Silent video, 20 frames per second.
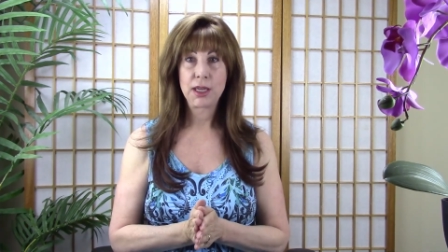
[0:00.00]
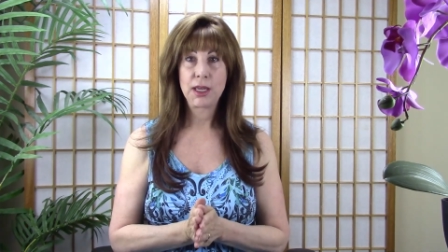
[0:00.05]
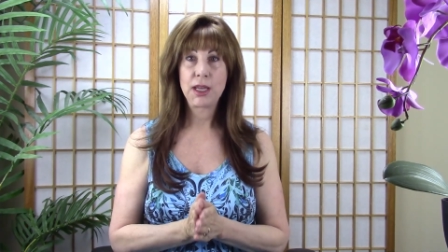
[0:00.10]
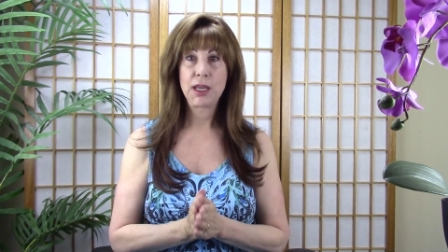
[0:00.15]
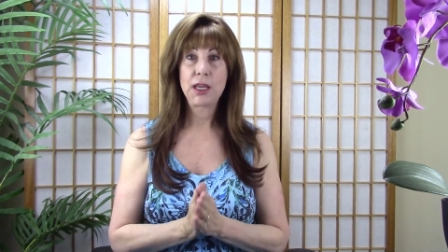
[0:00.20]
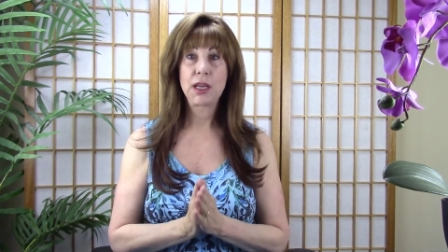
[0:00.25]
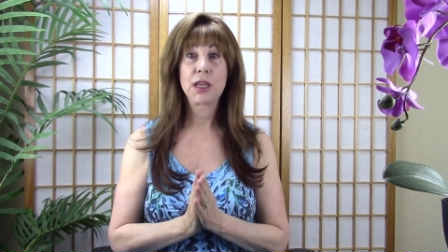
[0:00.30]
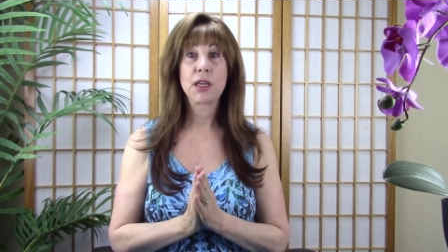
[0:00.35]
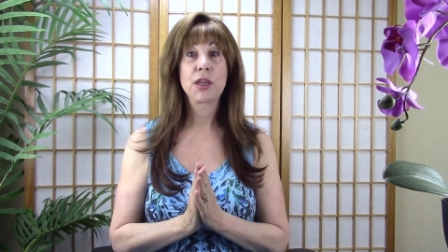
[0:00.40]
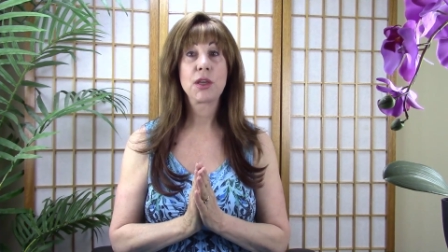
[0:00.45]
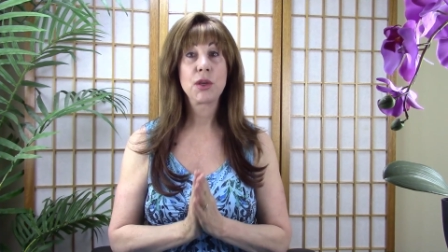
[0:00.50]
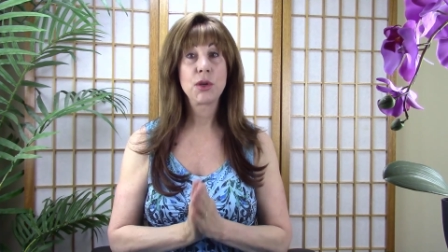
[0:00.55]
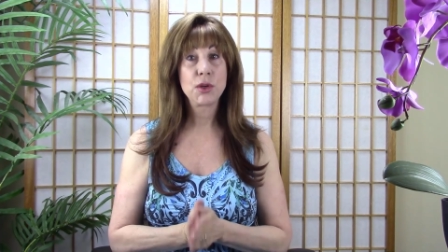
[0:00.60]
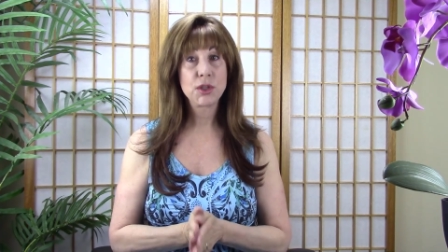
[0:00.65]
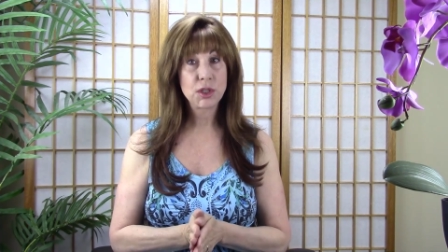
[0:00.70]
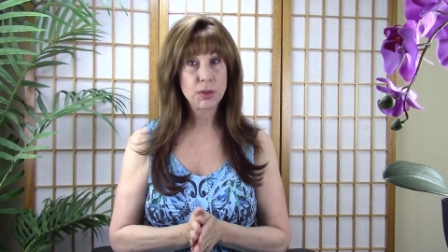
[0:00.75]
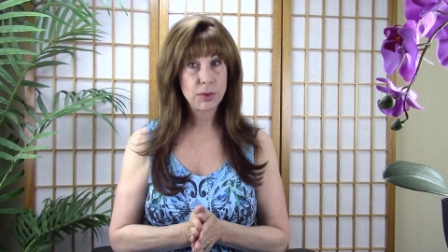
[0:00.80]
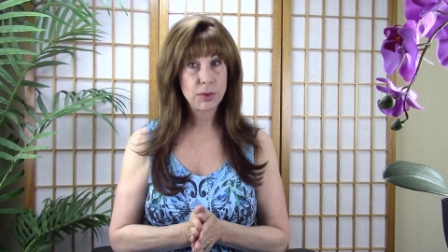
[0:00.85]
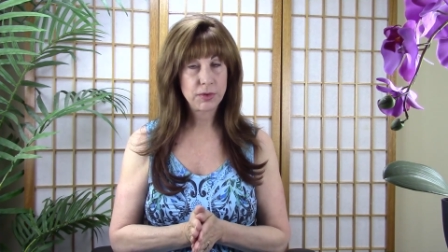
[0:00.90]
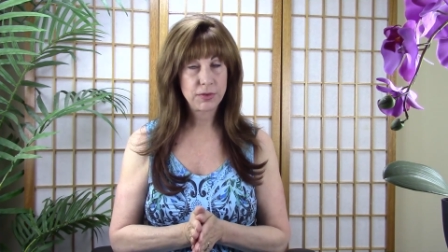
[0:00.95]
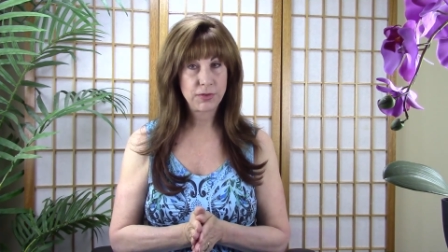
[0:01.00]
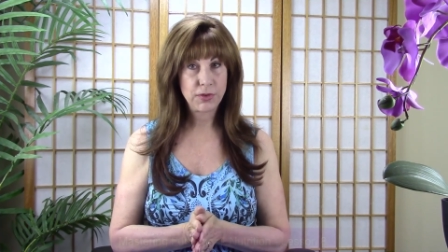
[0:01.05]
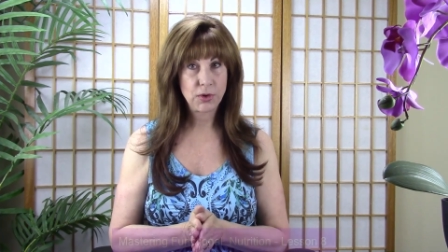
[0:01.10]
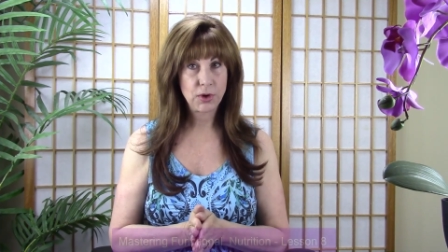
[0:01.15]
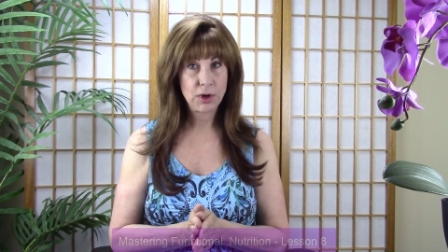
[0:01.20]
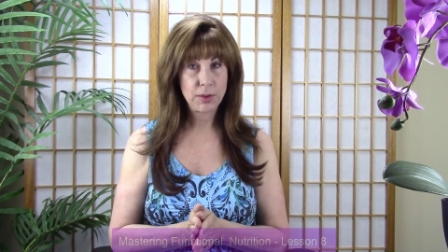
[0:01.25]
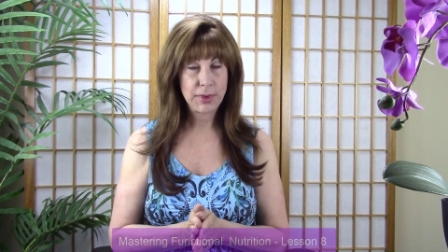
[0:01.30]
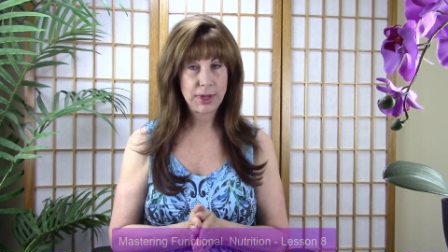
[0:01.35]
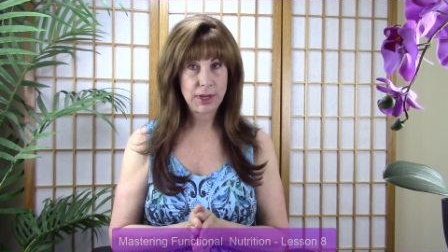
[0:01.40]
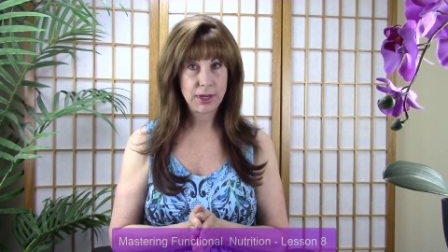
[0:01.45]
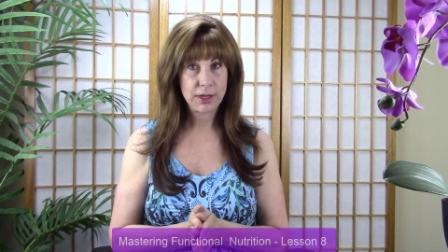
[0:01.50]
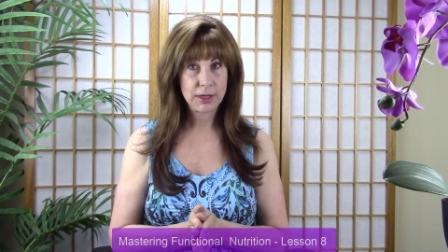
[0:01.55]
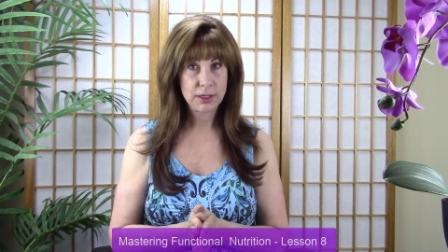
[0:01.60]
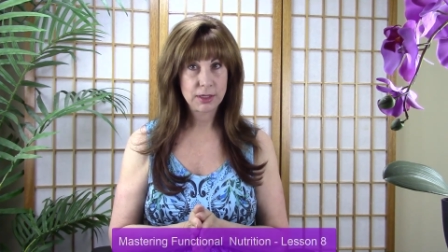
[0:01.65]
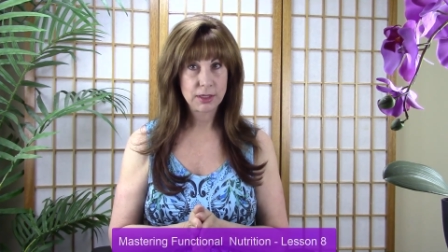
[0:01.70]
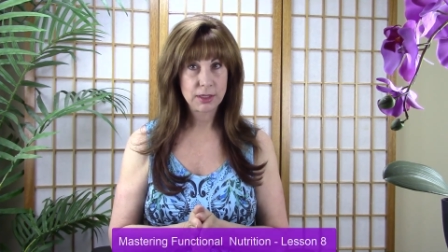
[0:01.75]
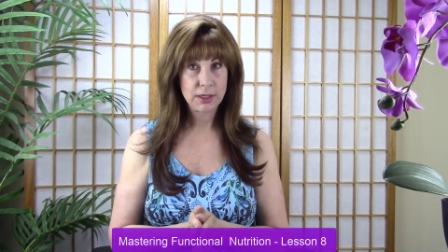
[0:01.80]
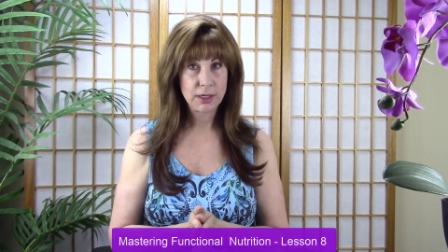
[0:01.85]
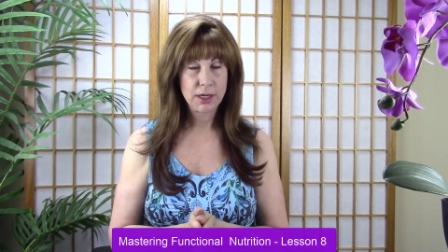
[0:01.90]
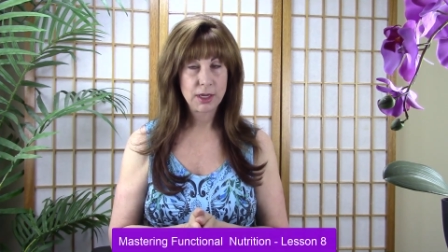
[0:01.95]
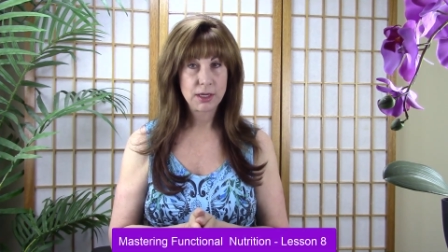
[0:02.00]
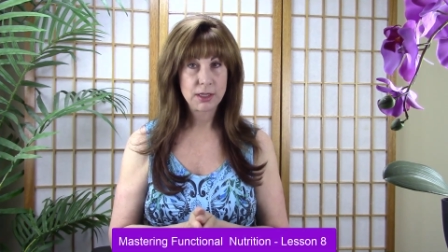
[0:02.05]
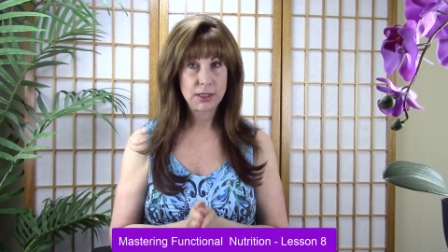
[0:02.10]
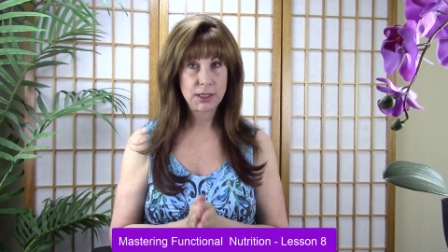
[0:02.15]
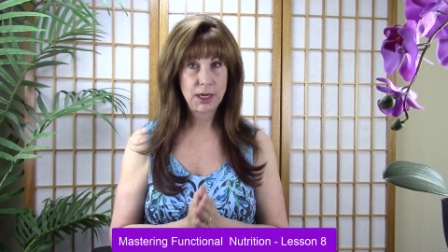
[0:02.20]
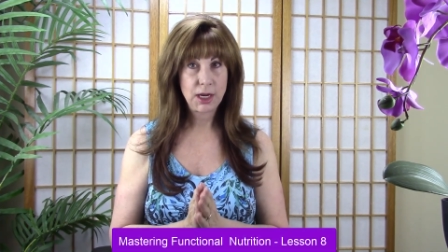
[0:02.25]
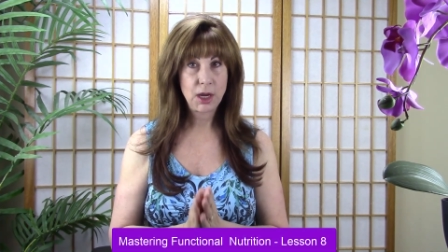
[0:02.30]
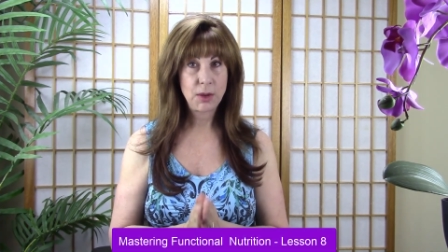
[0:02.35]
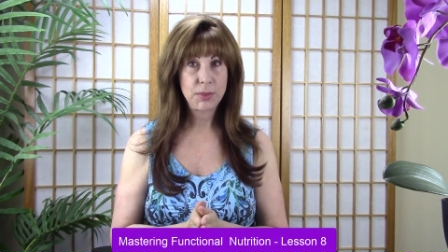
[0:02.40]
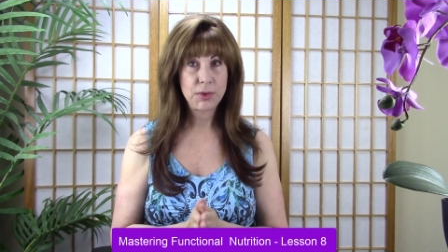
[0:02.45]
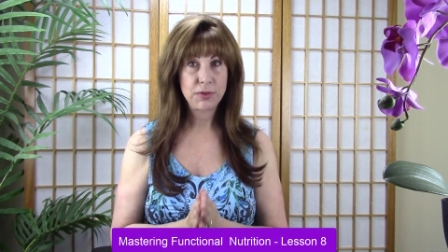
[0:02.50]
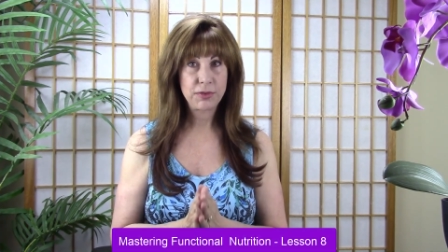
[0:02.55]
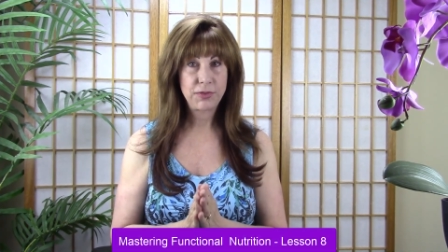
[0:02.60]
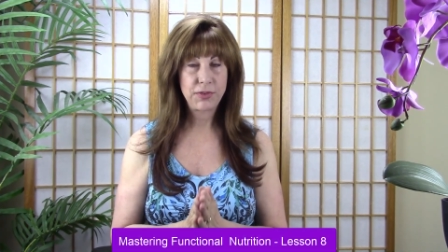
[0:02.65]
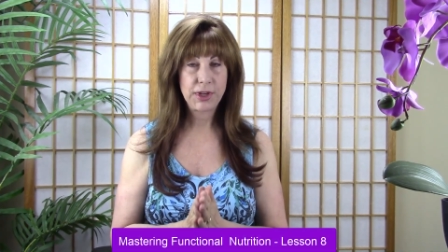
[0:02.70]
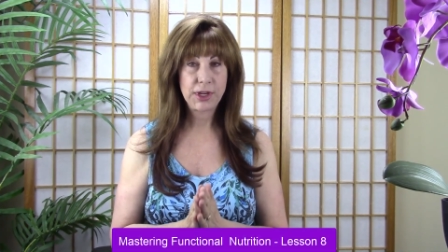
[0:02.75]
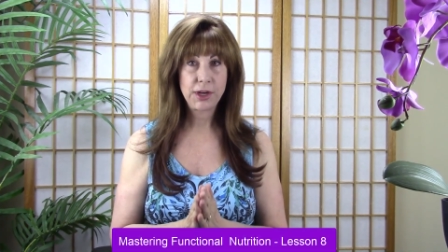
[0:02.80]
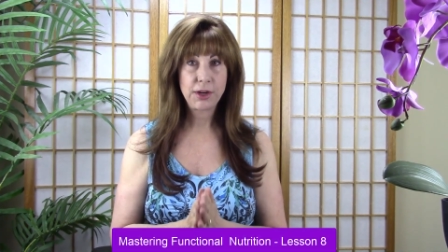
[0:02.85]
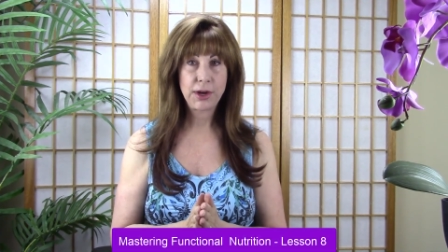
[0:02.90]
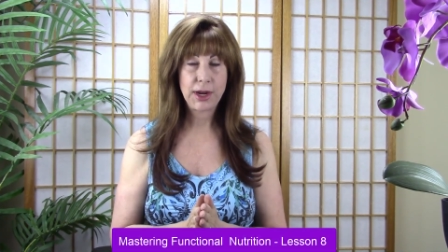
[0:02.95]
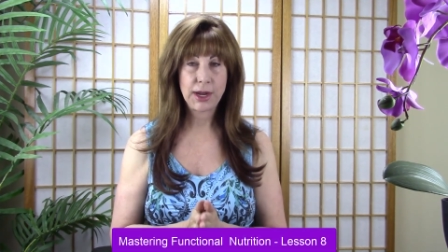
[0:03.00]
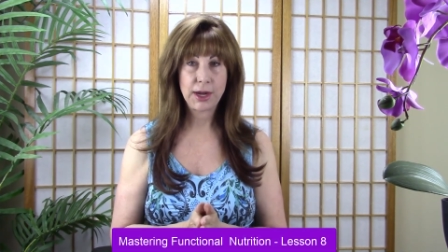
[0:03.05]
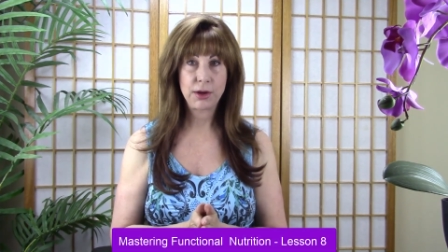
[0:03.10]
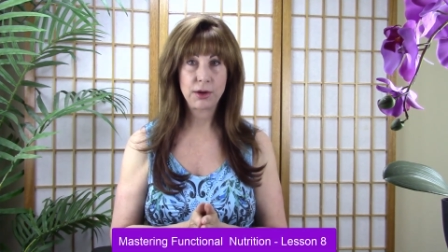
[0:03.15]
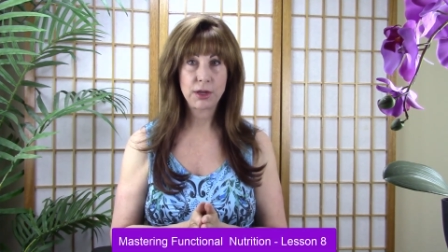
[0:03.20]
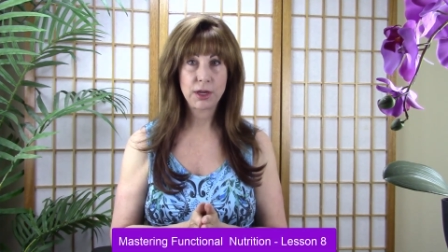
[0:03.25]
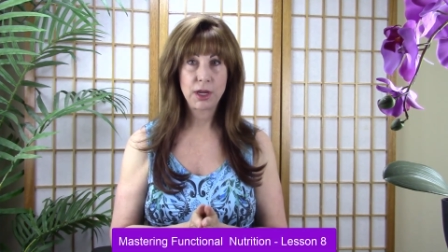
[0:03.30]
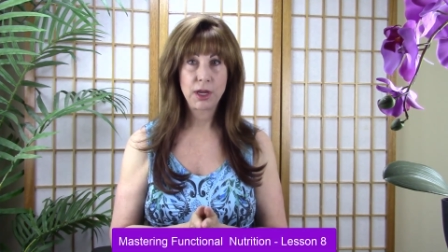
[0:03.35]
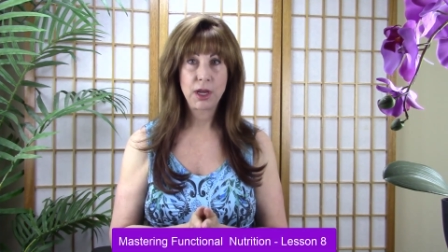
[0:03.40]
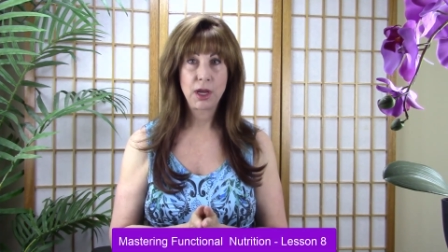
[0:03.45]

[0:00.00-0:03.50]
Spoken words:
in a usable format to help you figure out